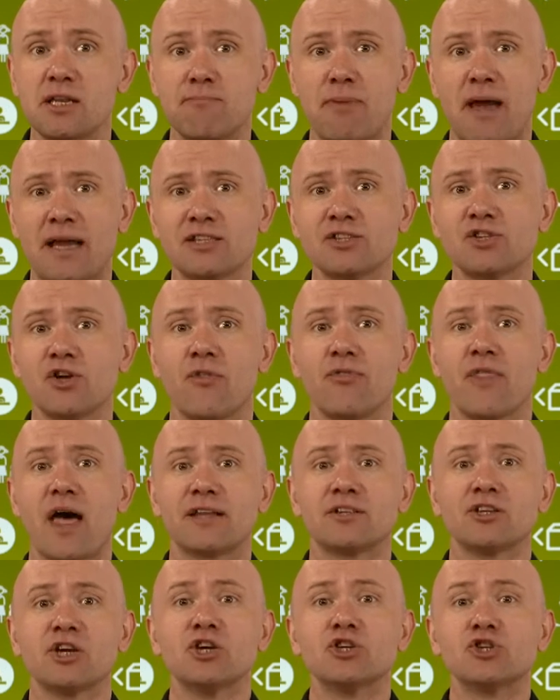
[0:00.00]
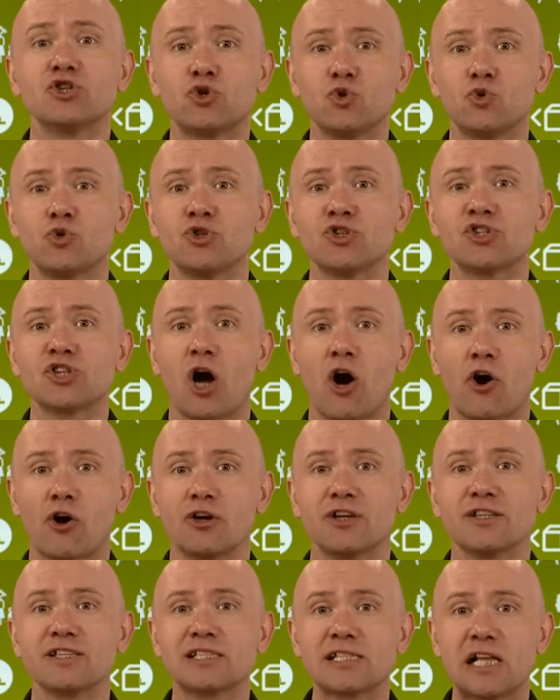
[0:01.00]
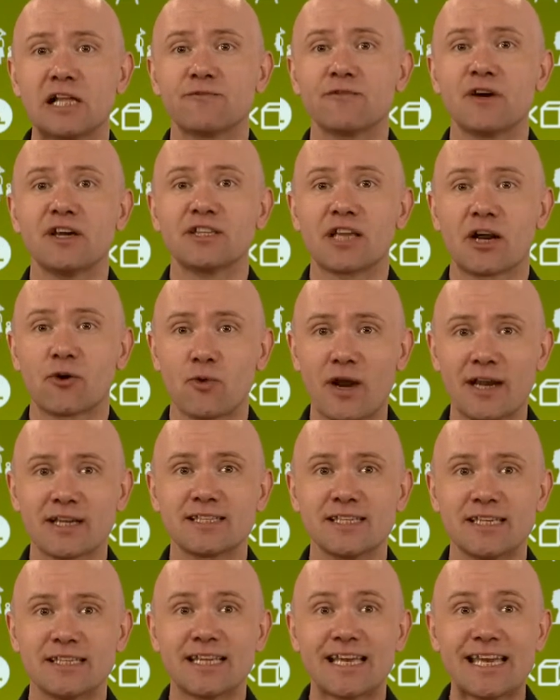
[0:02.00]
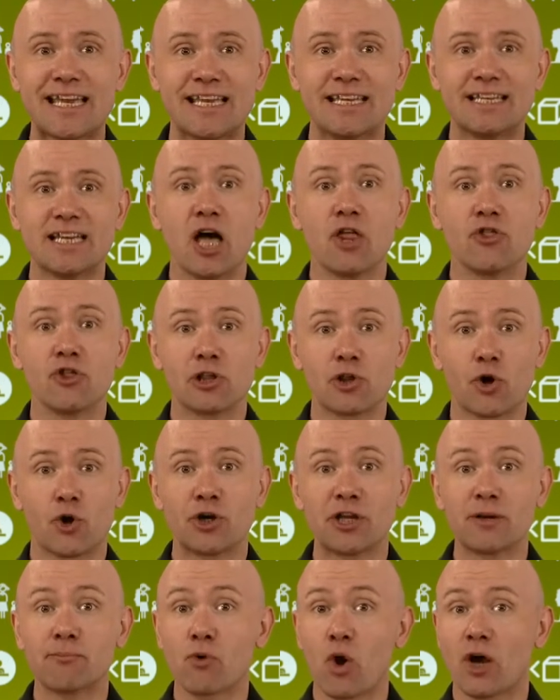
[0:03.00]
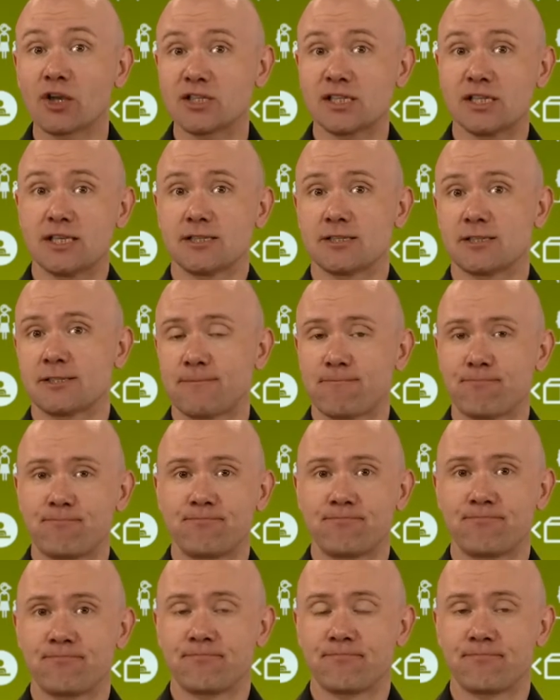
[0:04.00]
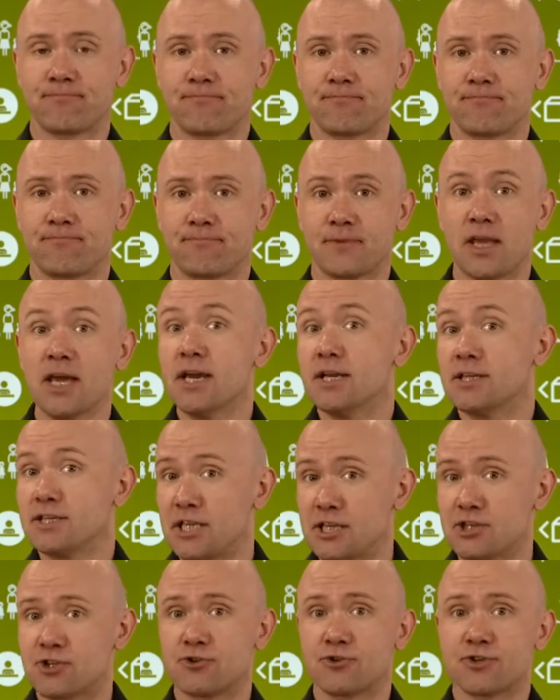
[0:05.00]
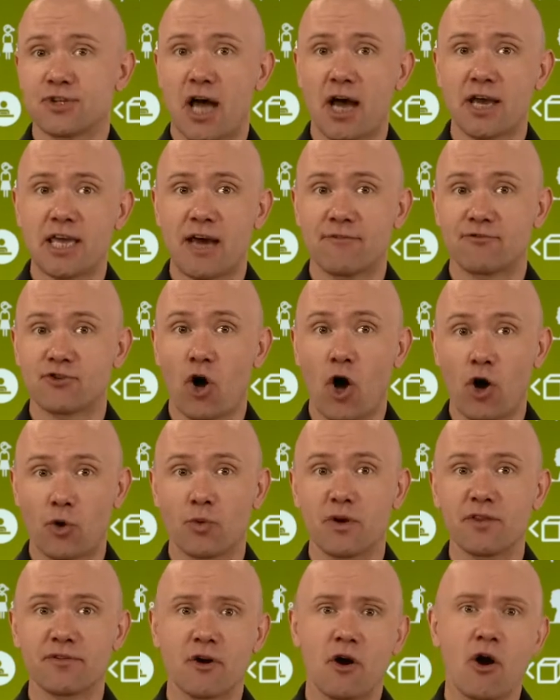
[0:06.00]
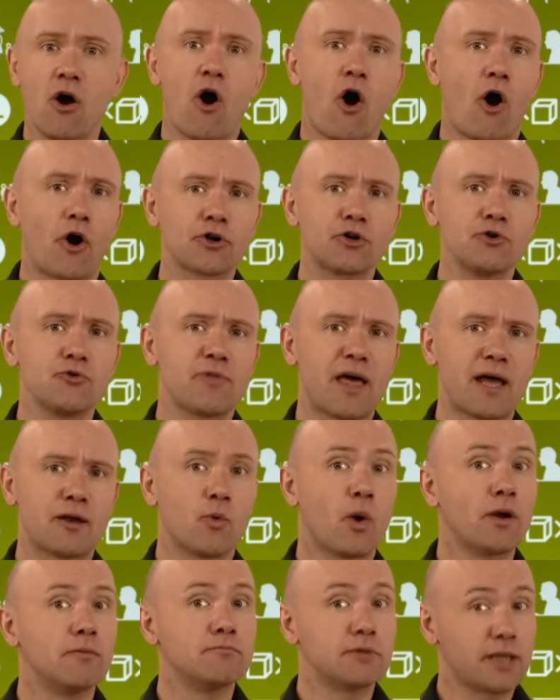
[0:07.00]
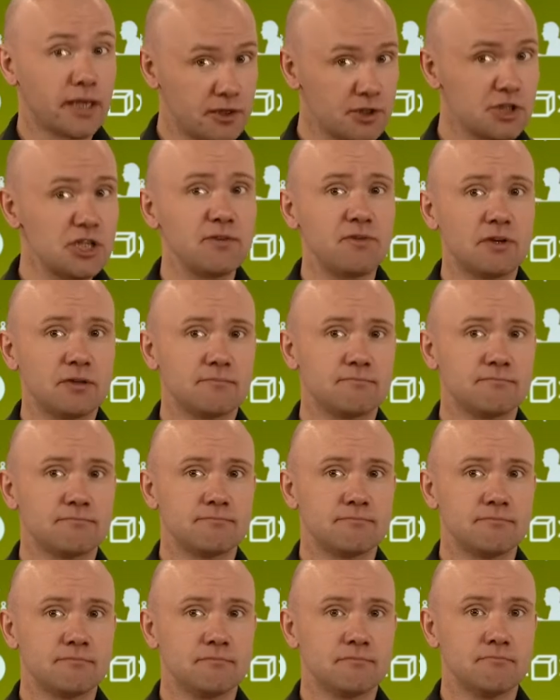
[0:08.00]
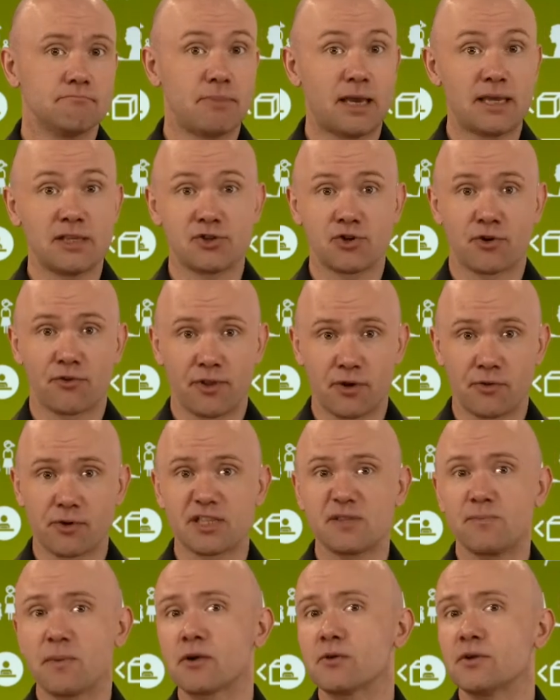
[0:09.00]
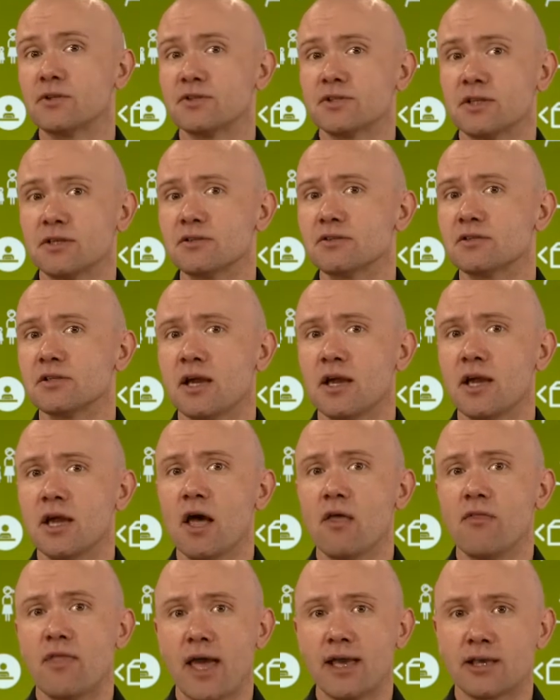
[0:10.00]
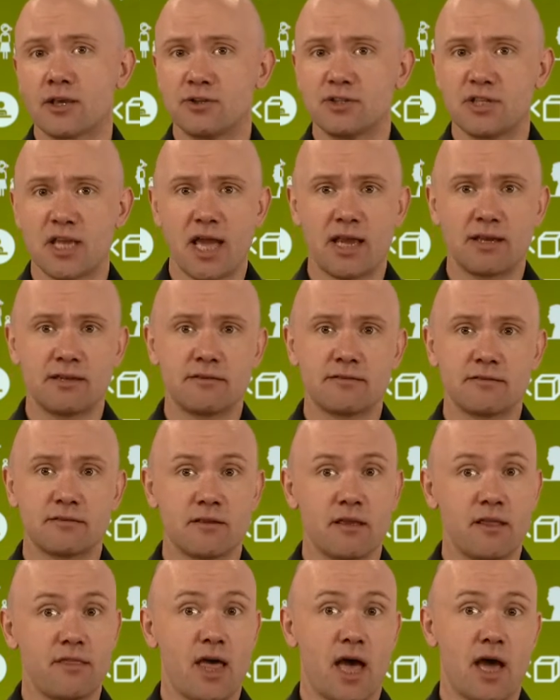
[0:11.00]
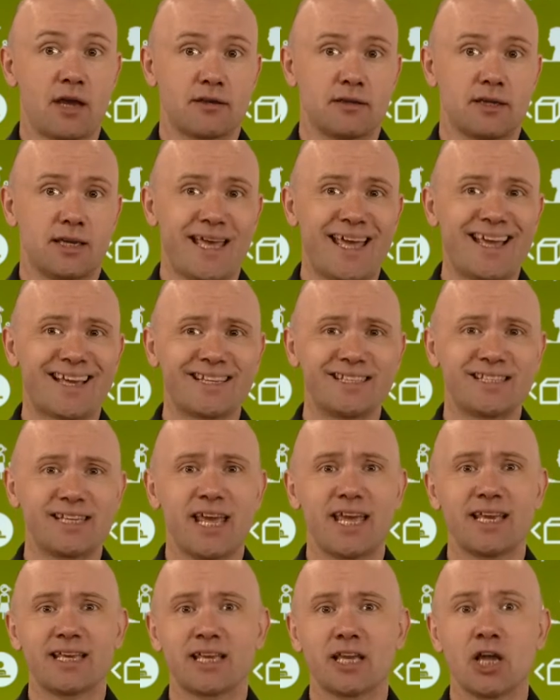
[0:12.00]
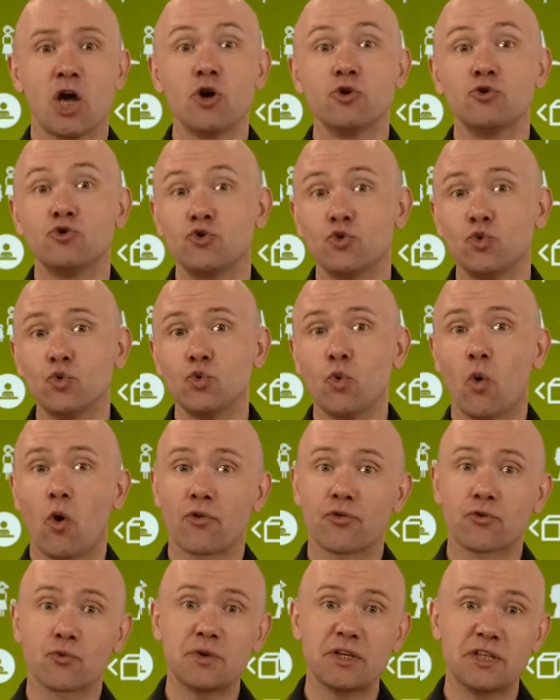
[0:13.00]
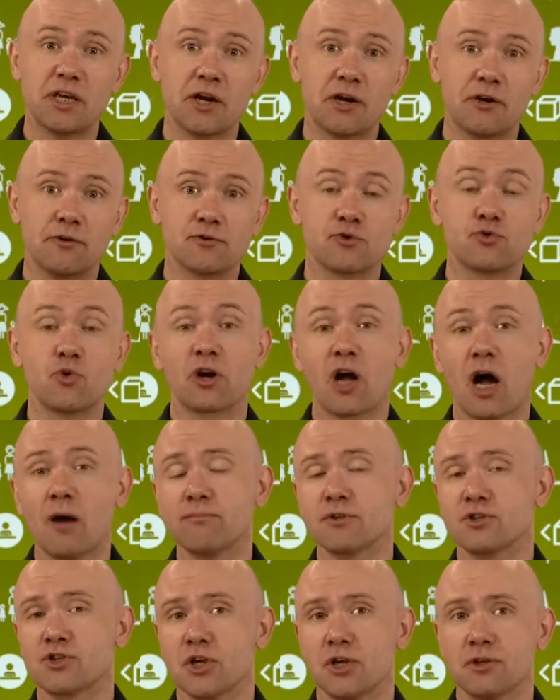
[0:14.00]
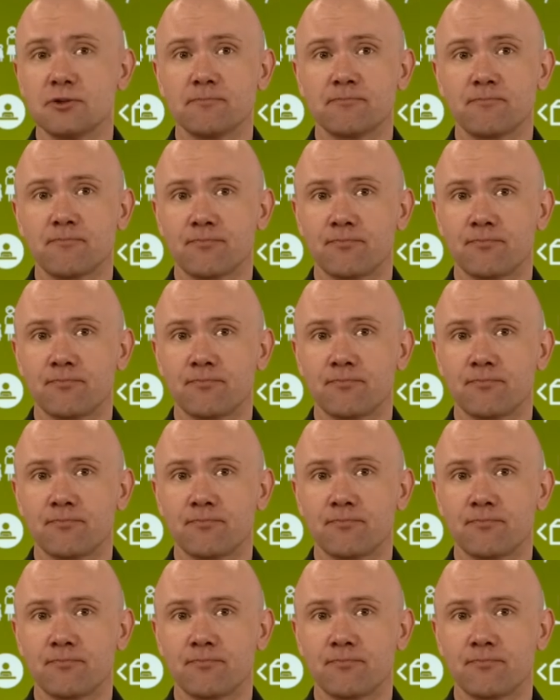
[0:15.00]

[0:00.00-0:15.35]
depends on that students are self-directed in the learning process. Teachers I have talked with argue that one can achieve it. Based on their experiences, they contend that it can take 2 or 3 years to accomplish it.